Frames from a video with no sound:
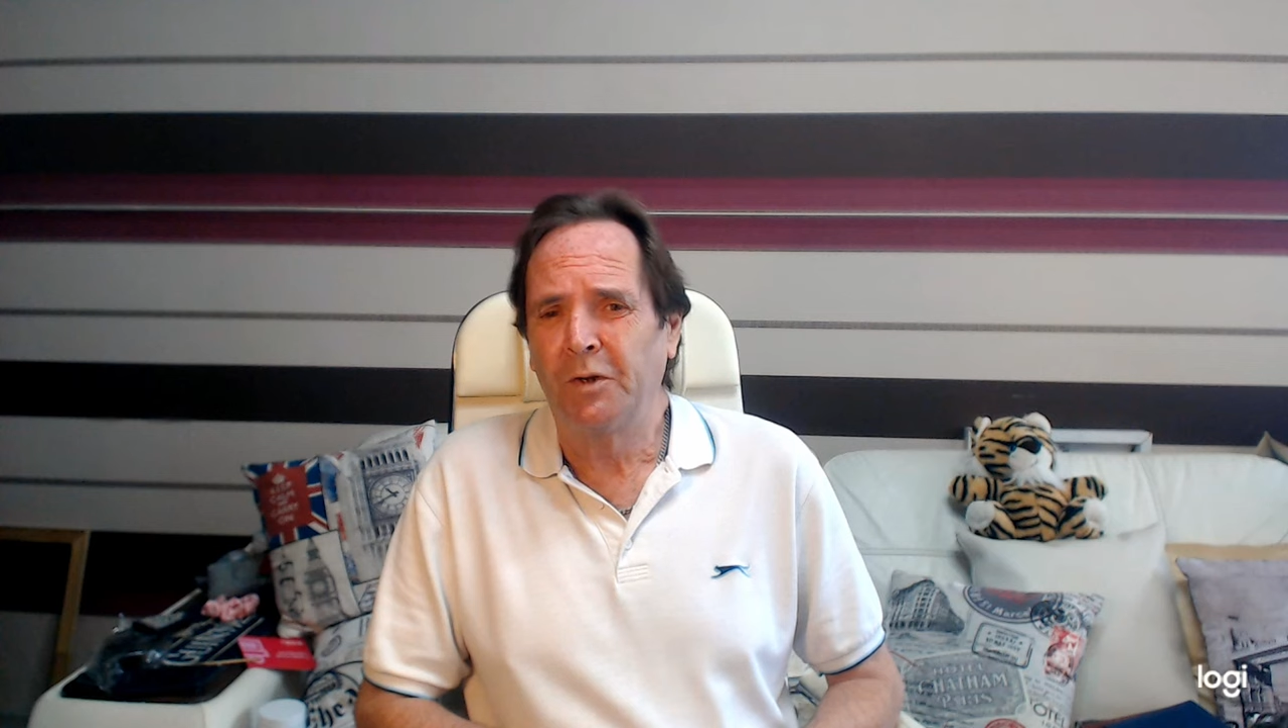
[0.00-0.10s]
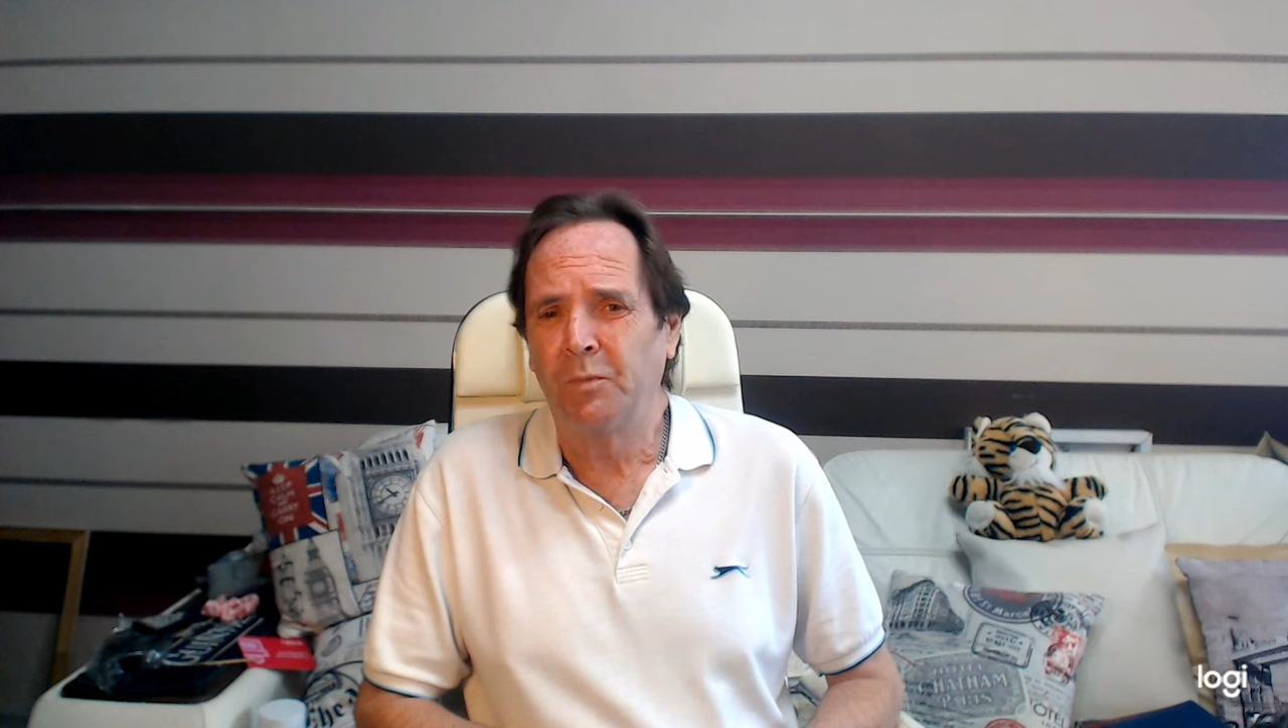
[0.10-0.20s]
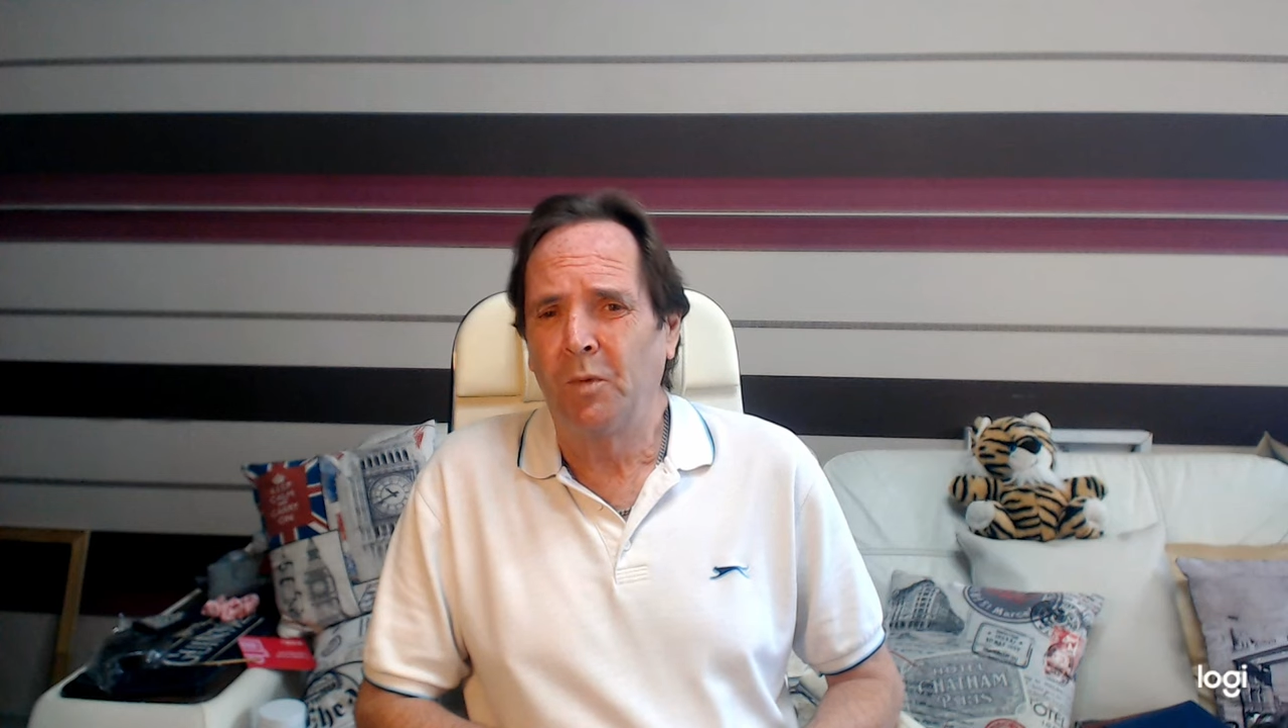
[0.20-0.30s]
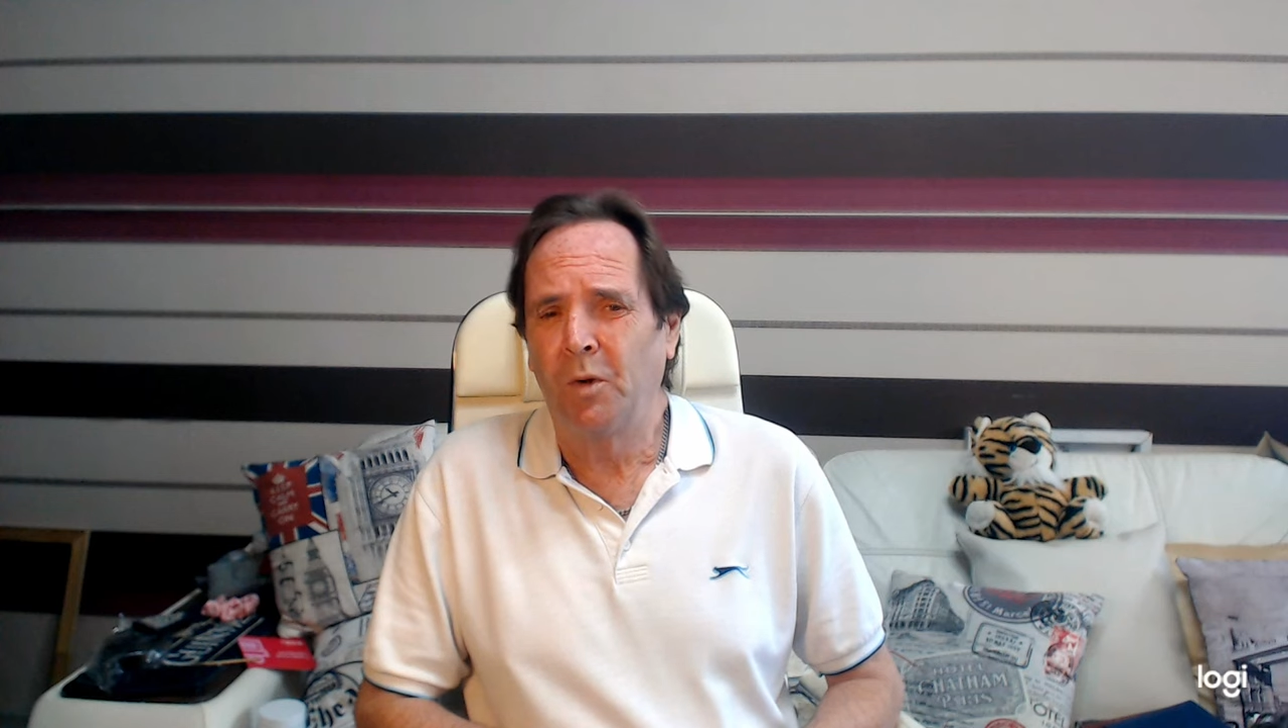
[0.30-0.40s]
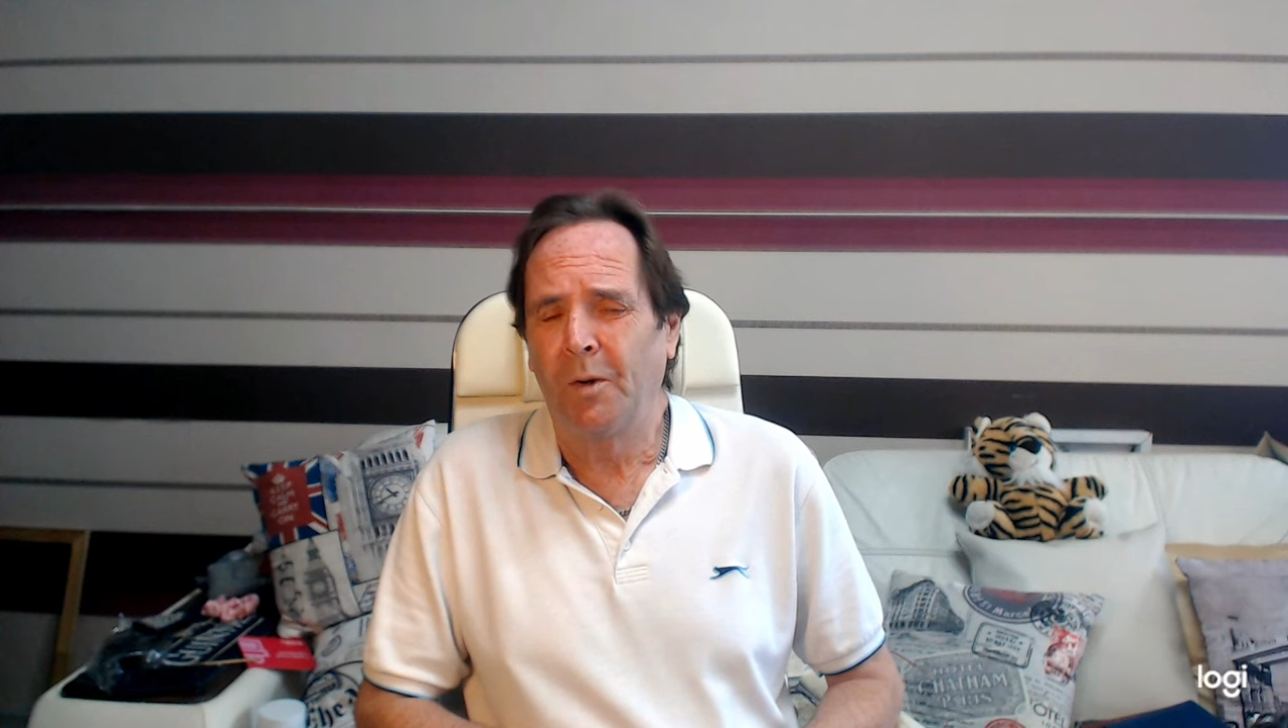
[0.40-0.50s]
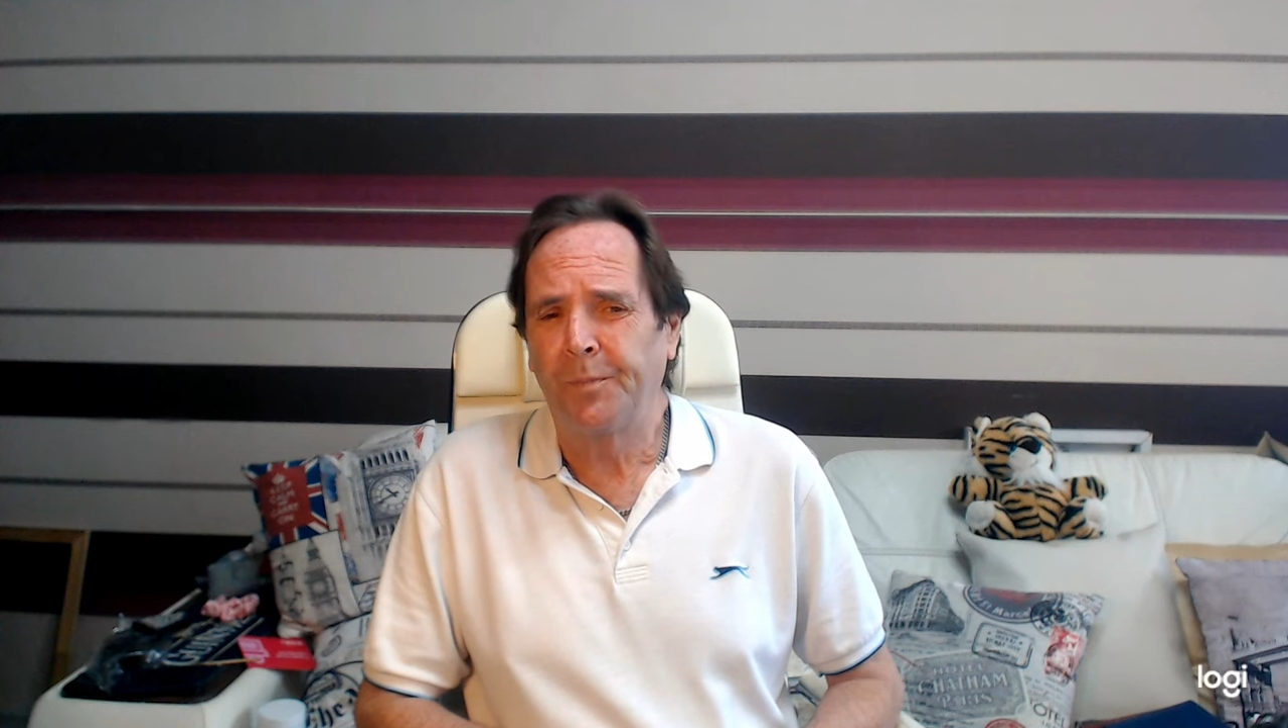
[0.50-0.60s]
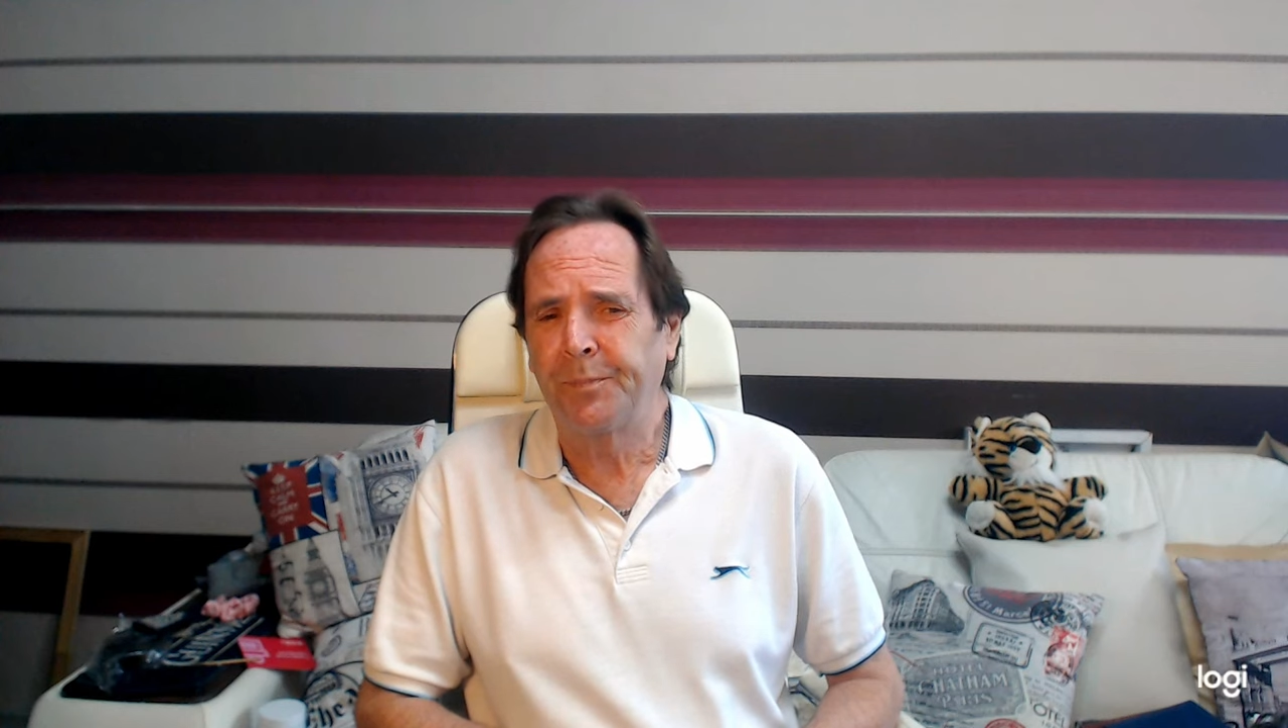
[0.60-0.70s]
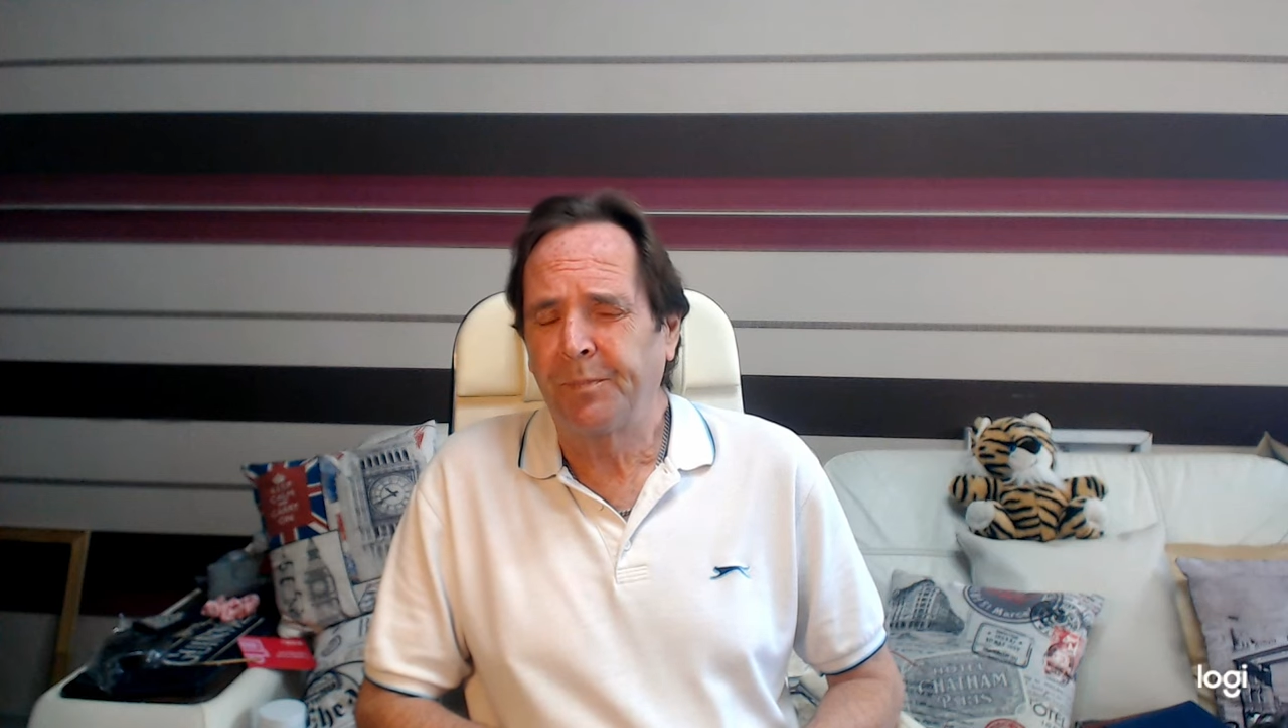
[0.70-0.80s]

more.